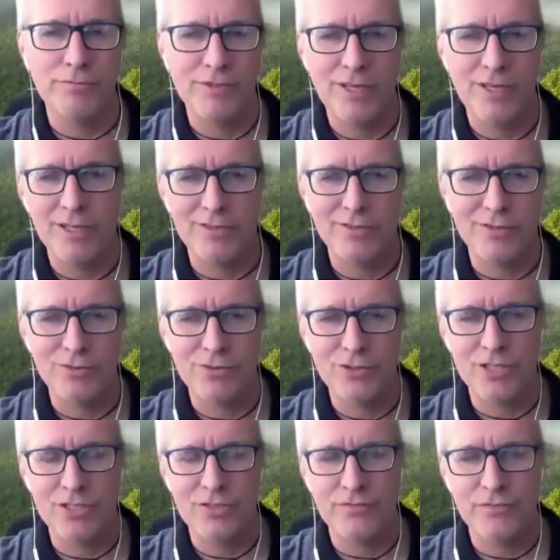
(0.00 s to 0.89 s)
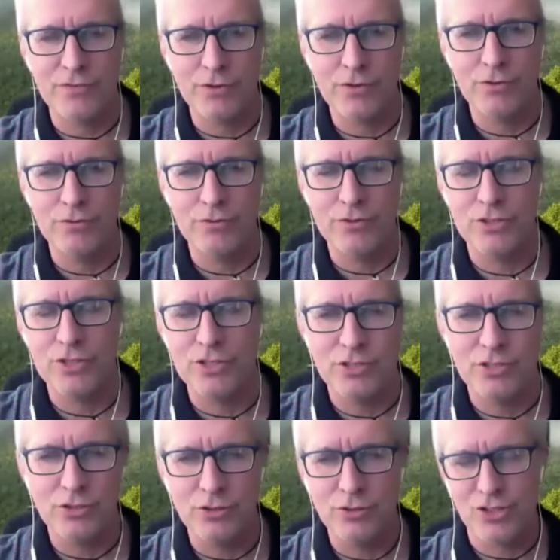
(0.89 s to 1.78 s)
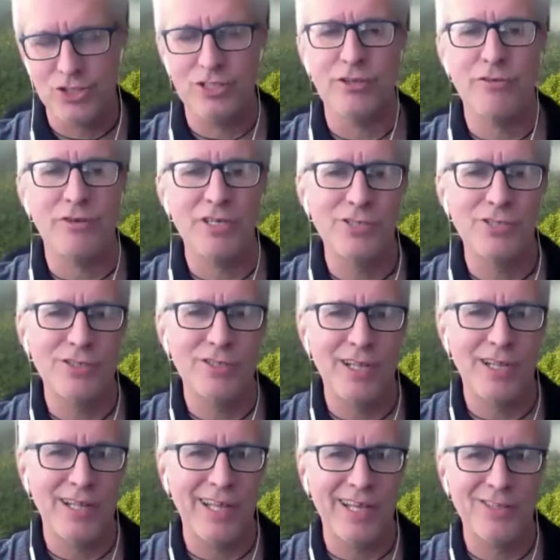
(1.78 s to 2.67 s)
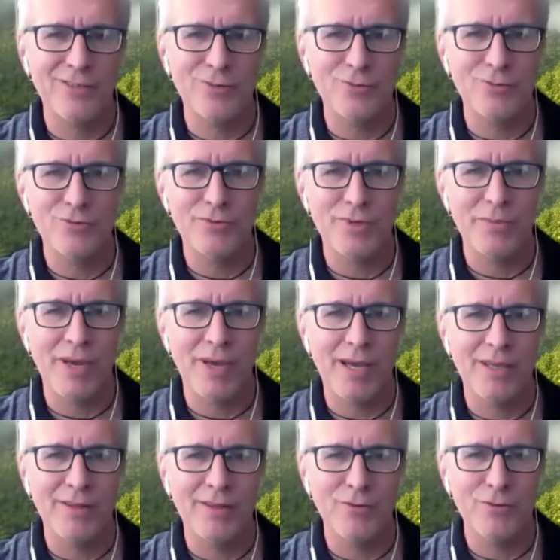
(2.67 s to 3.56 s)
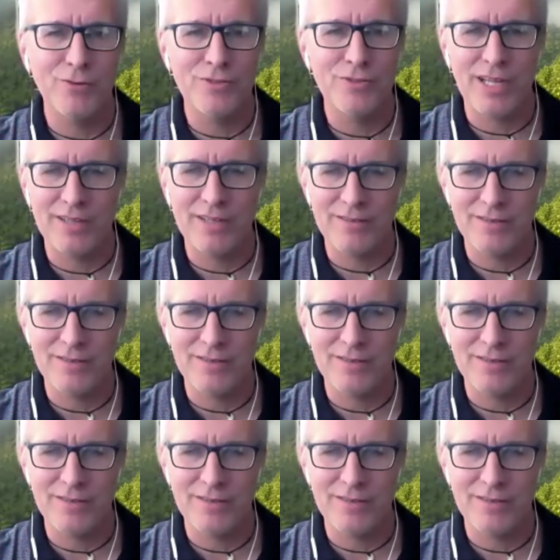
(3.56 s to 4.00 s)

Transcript: And so just for you, new generation, I'd like to remind you that